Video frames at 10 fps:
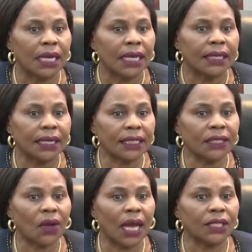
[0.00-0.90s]
national
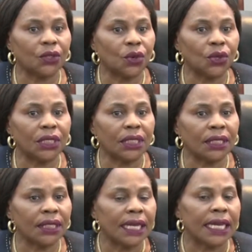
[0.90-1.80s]
ideology,
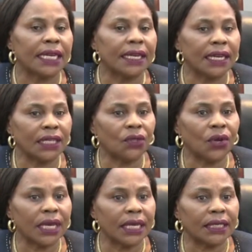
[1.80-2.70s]
and national
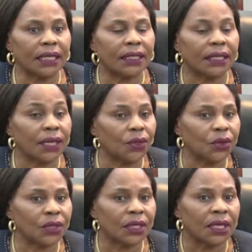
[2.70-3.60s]
heritage ethos,